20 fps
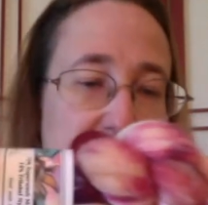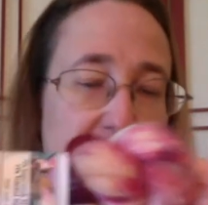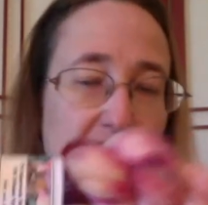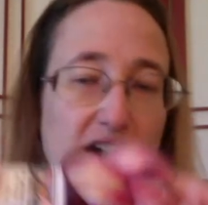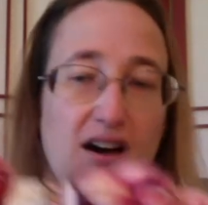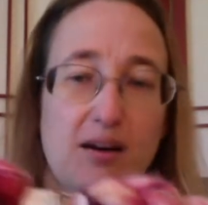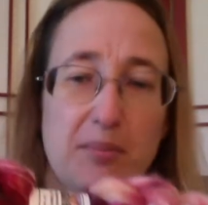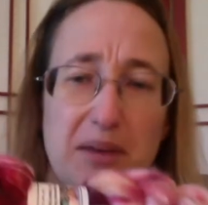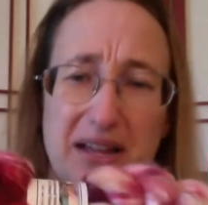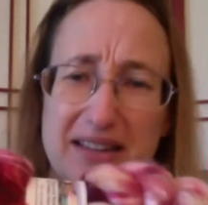
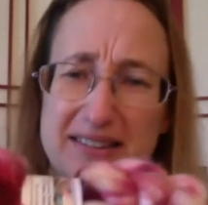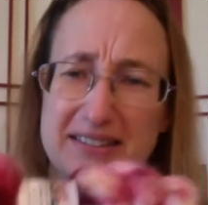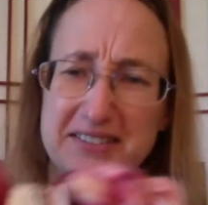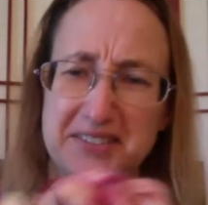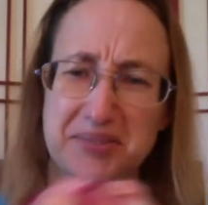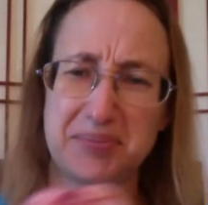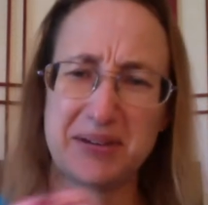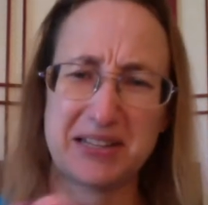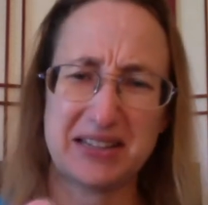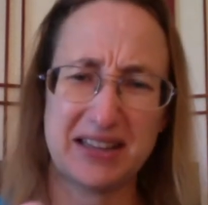a
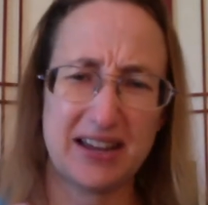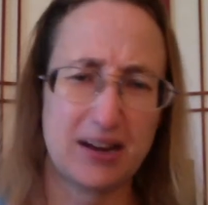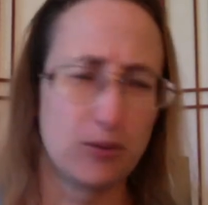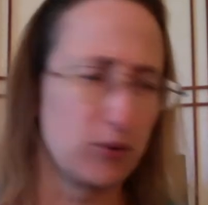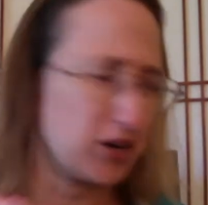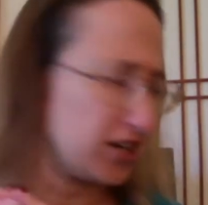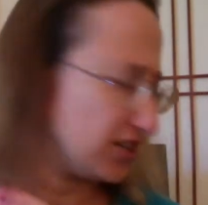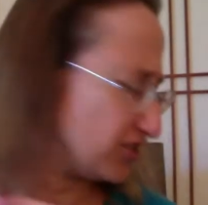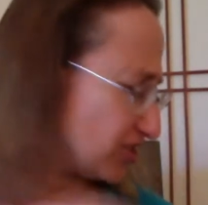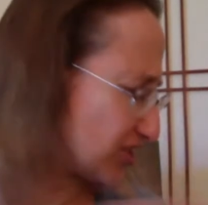little bit like
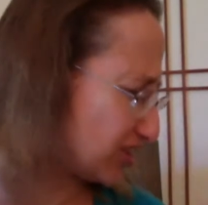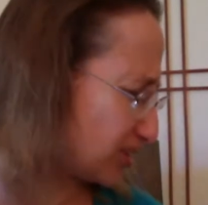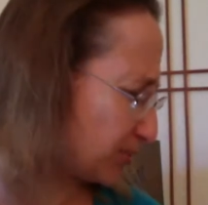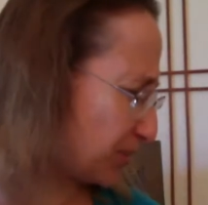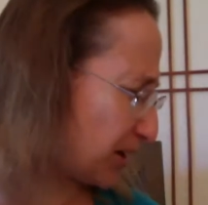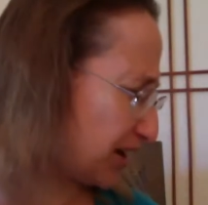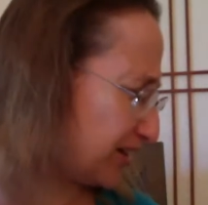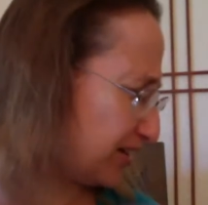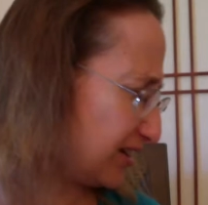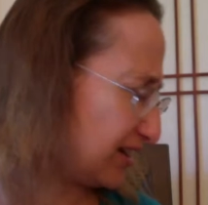what I just
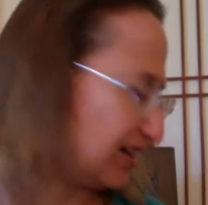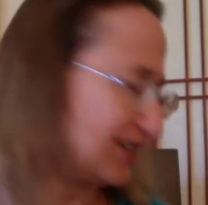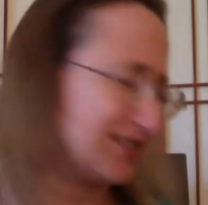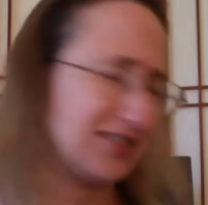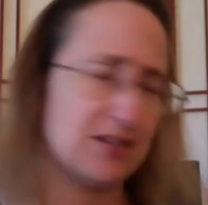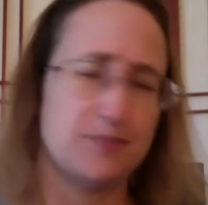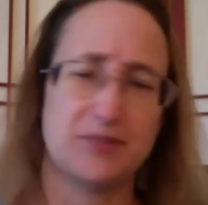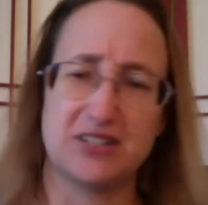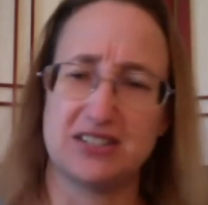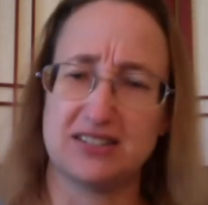spun,
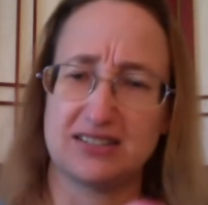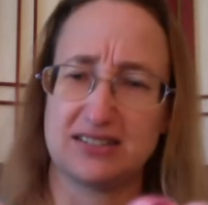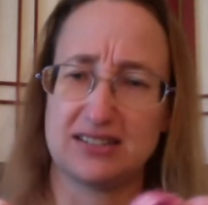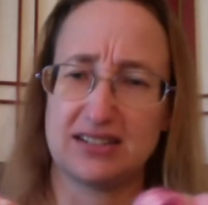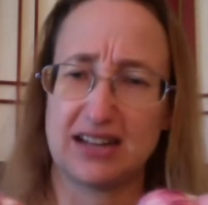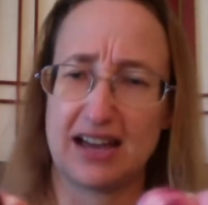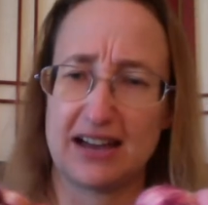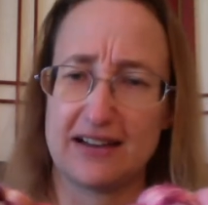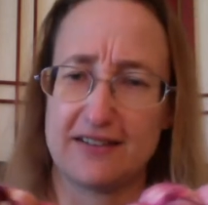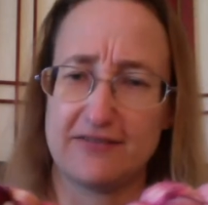except it
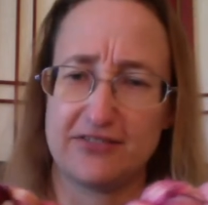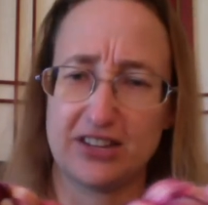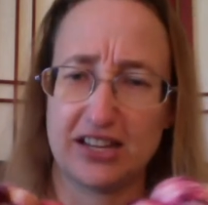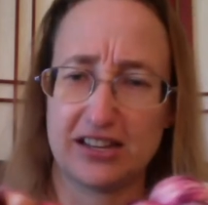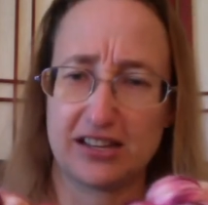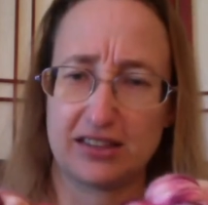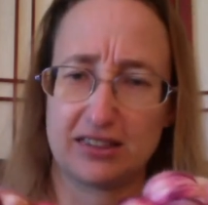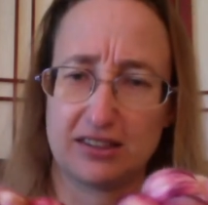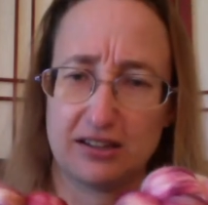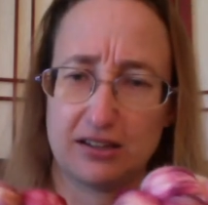doesn't have
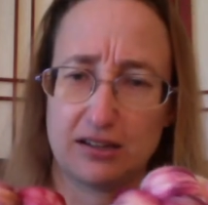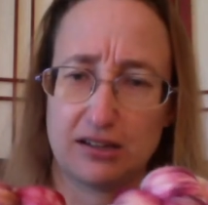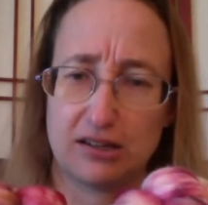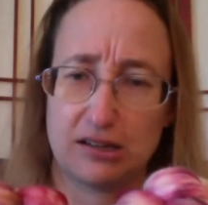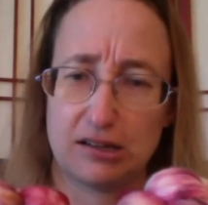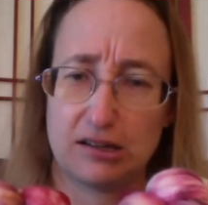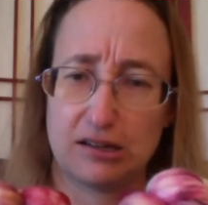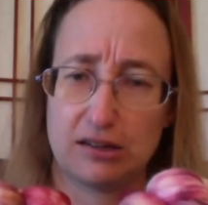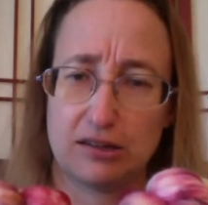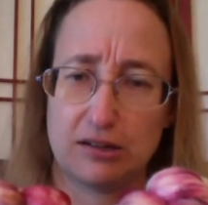like
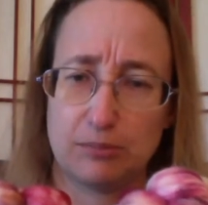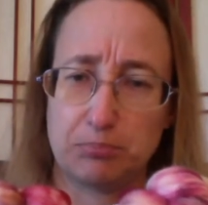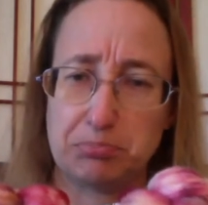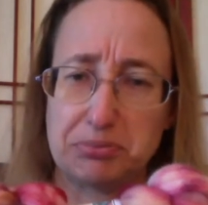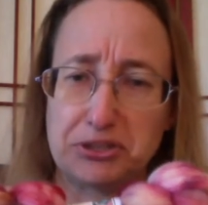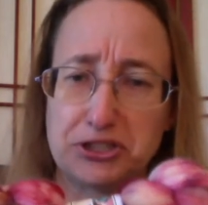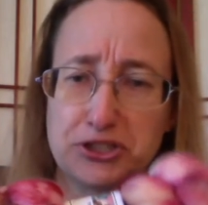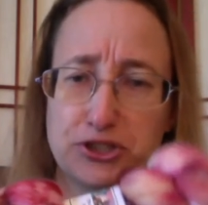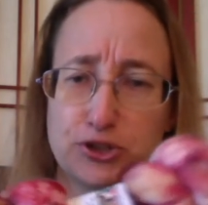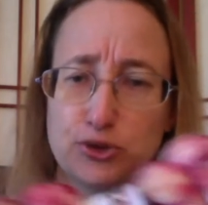the
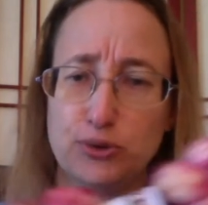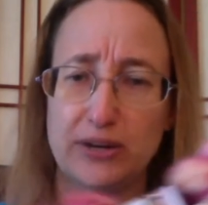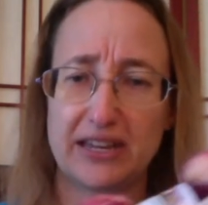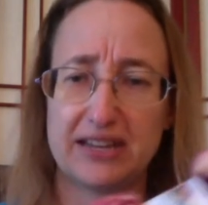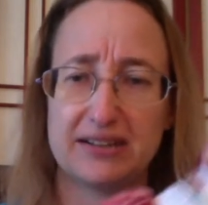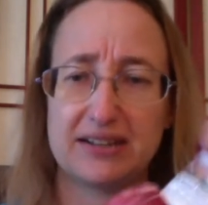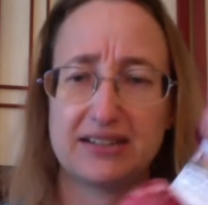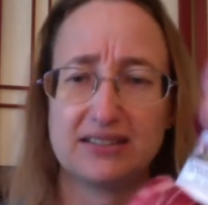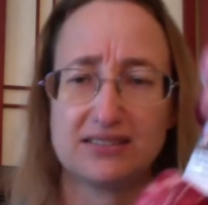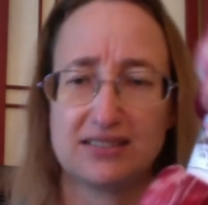blue
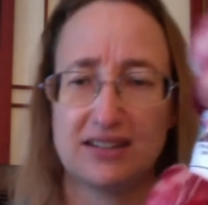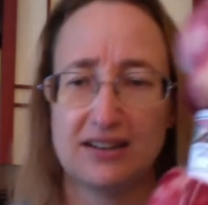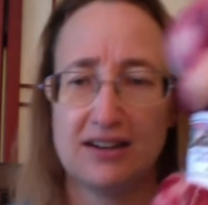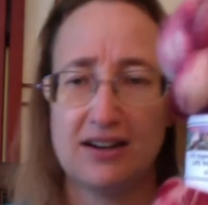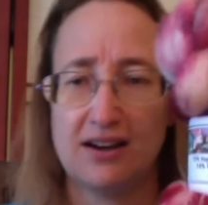in it.